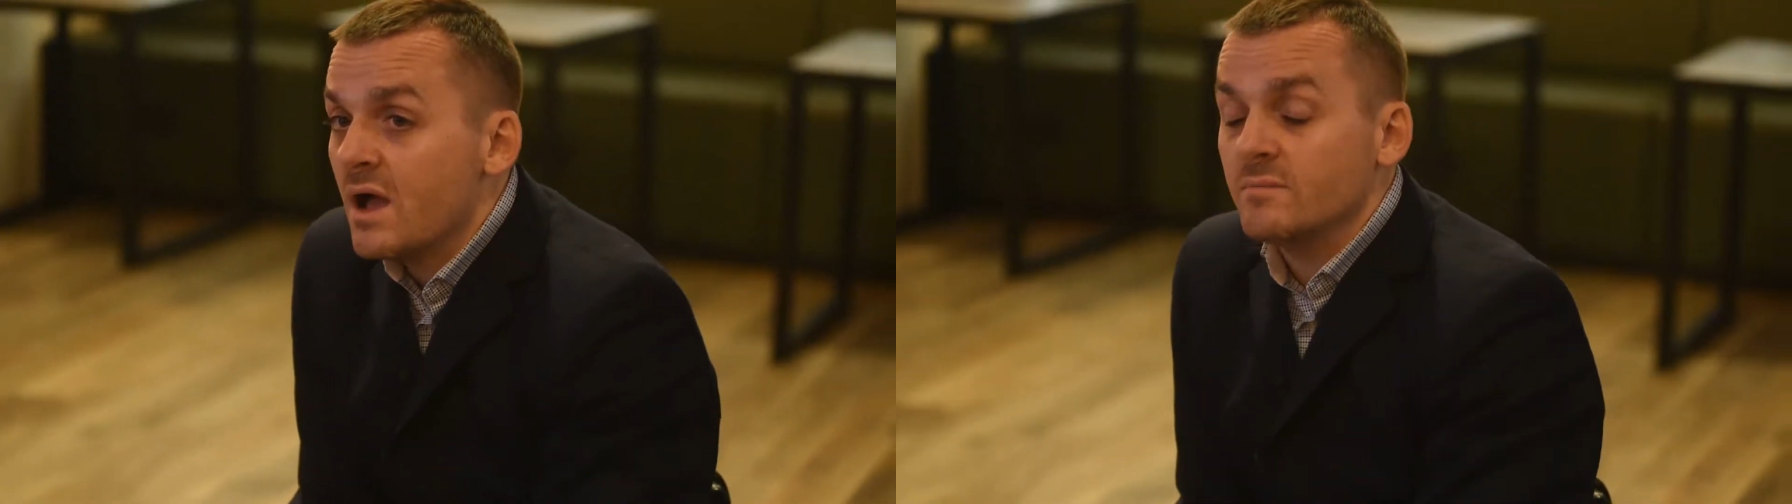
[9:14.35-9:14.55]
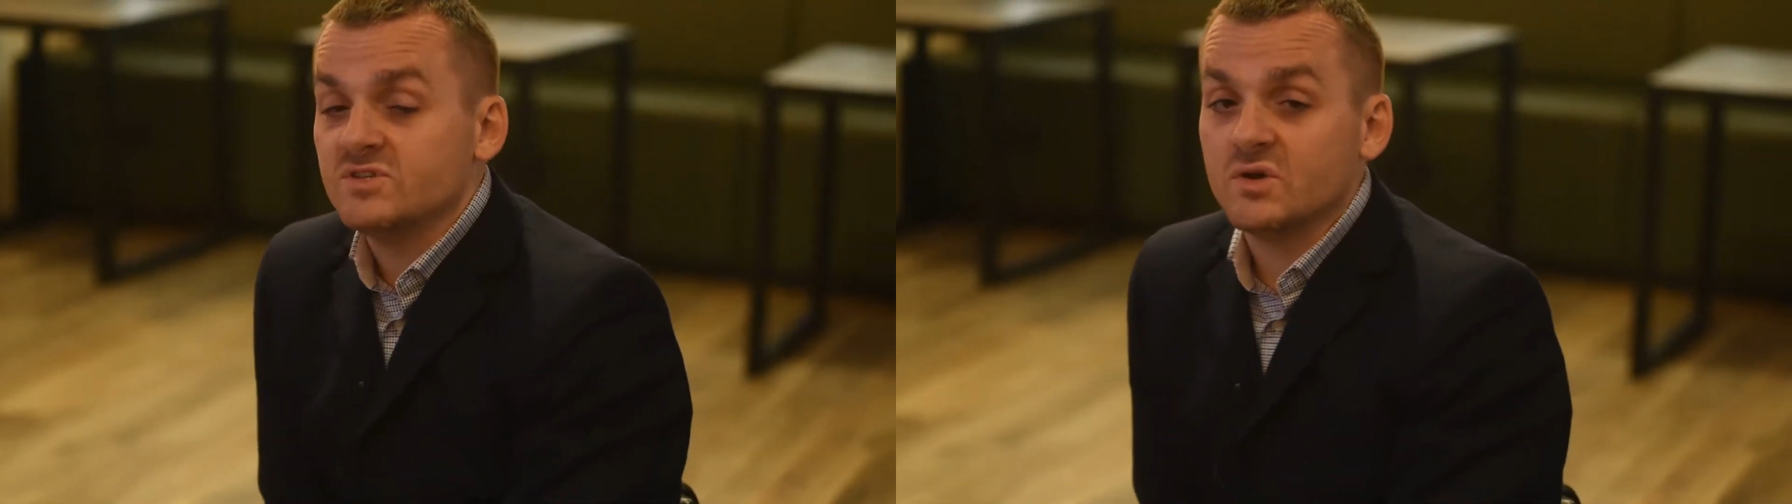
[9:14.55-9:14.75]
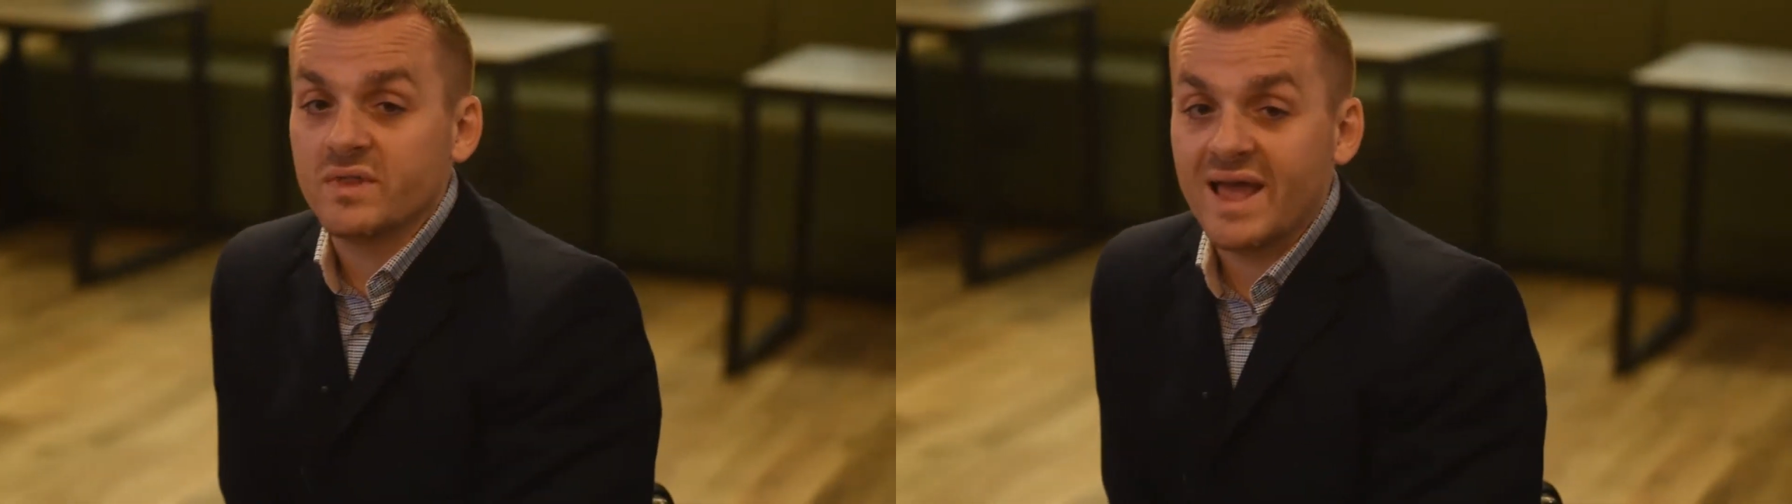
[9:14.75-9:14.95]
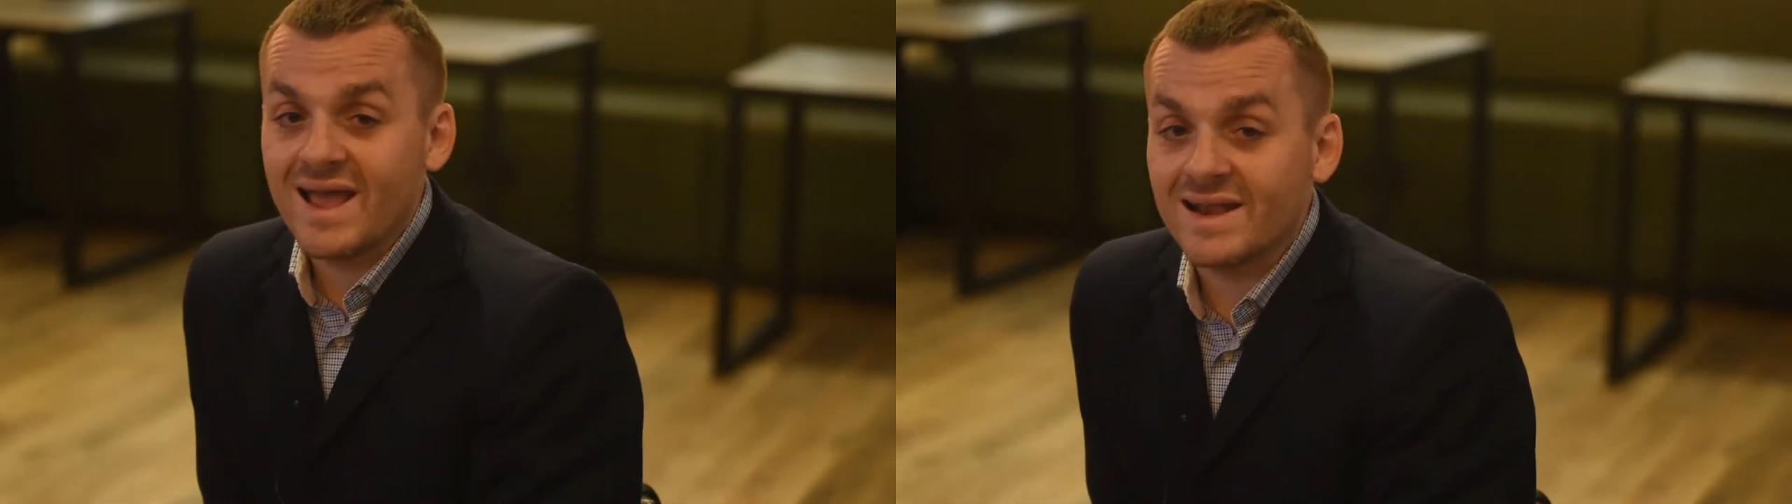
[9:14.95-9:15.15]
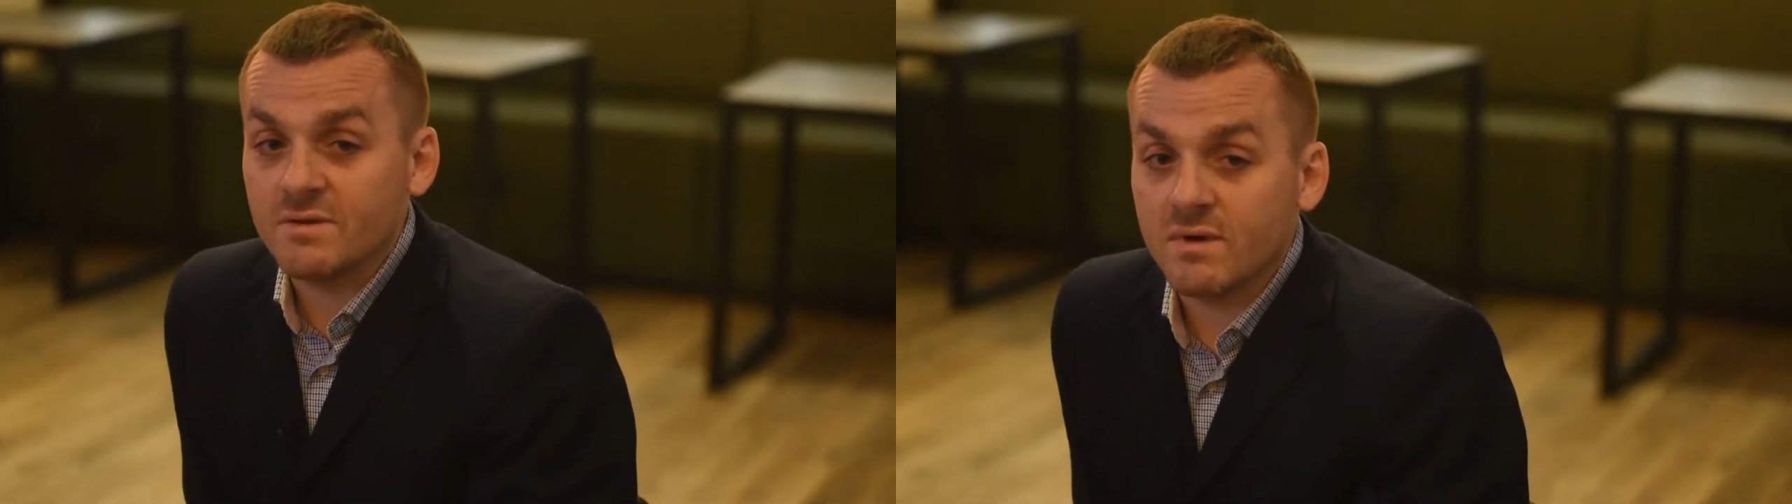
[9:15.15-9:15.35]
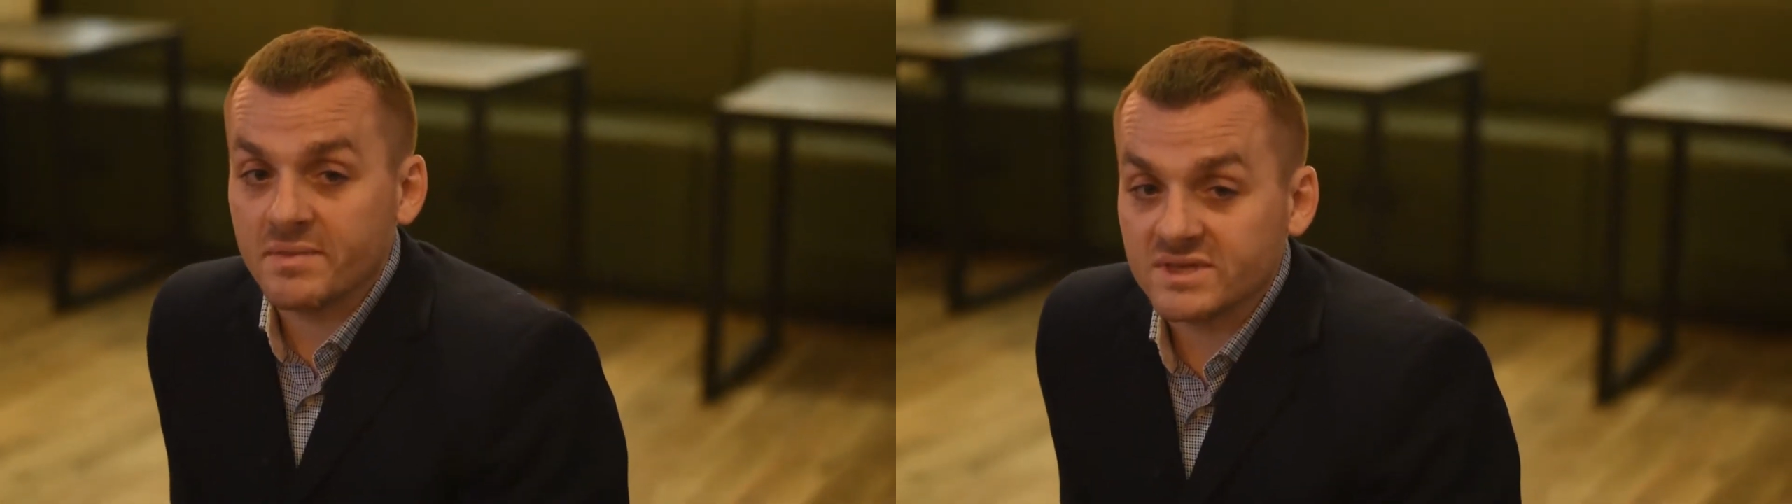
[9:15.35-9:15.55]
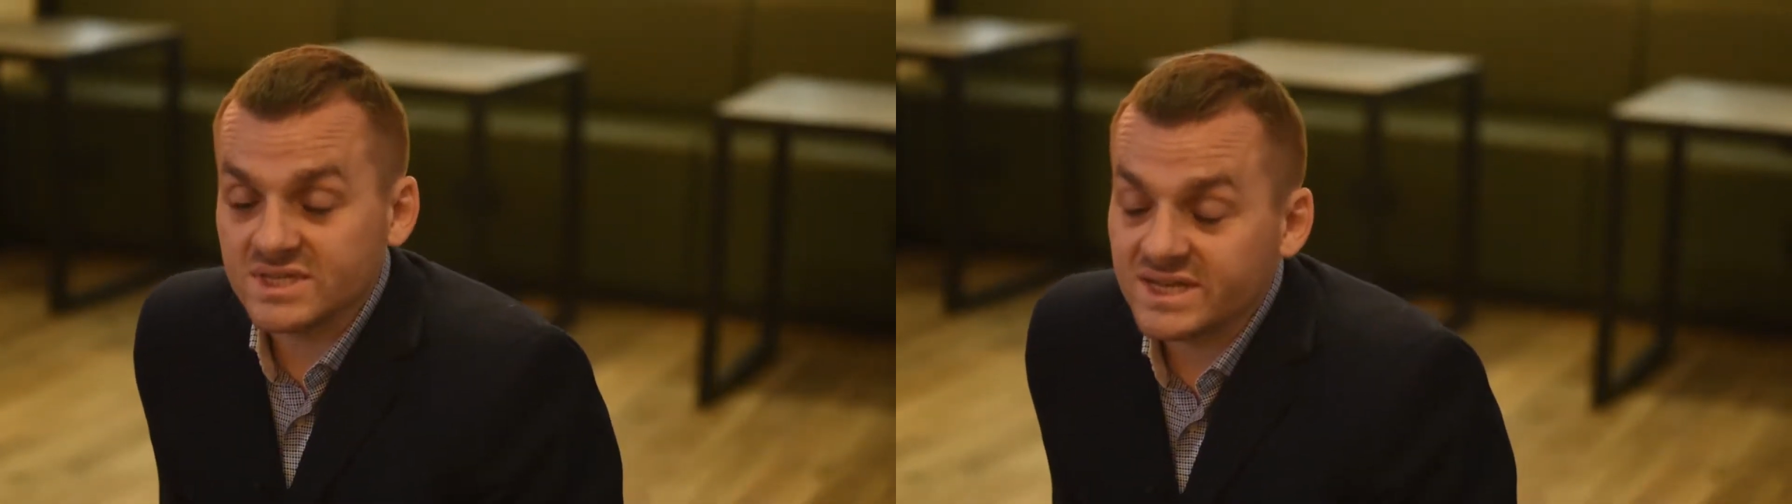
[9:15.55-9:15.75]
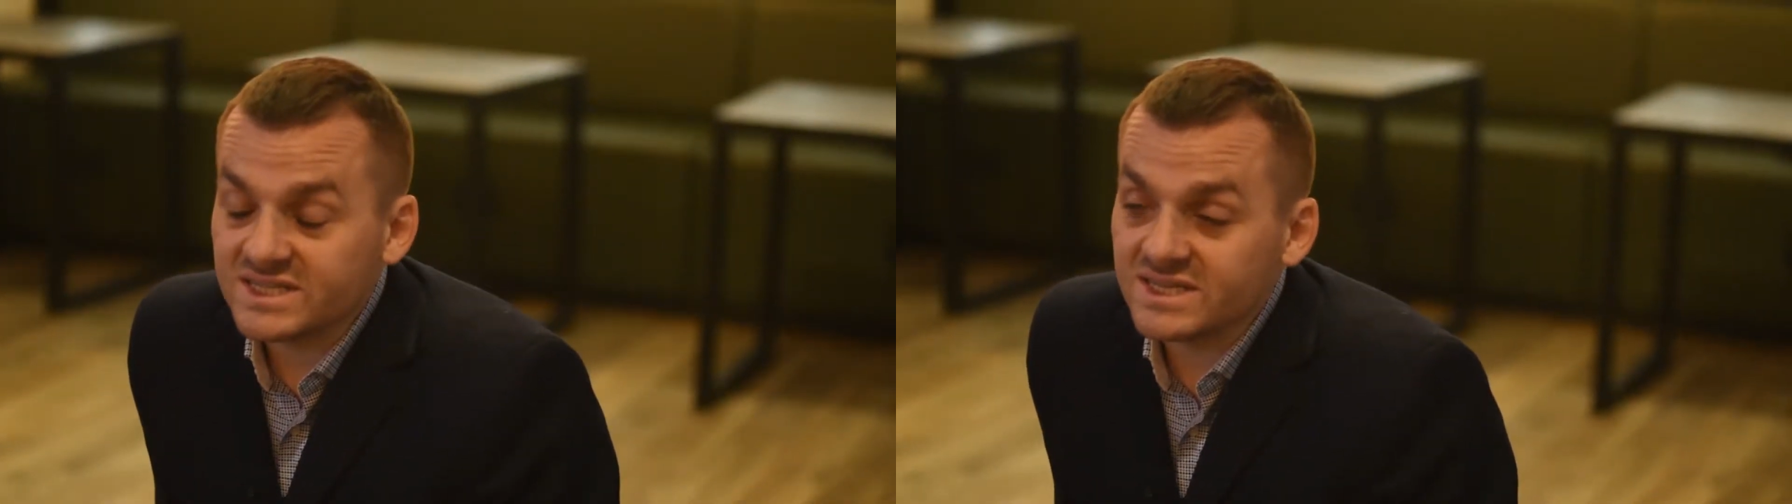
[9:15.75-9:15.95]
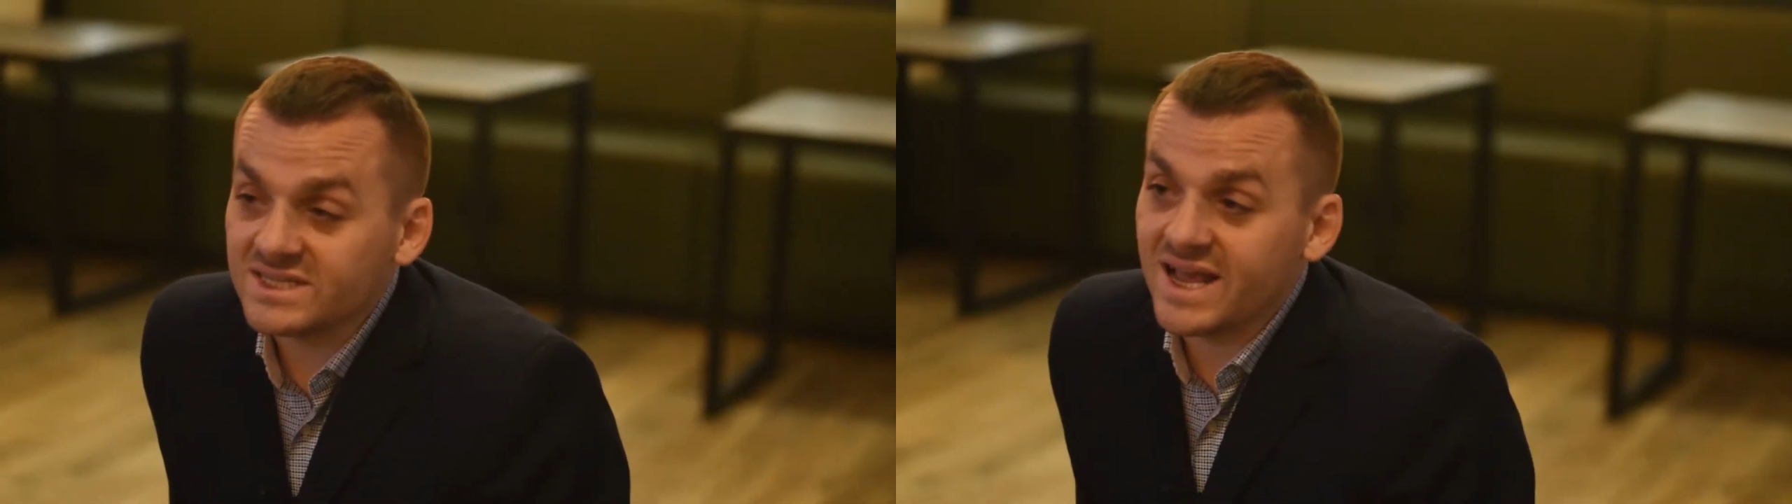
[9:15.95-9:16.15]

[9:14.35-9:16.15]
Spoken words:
I'm sure that anyone that's listened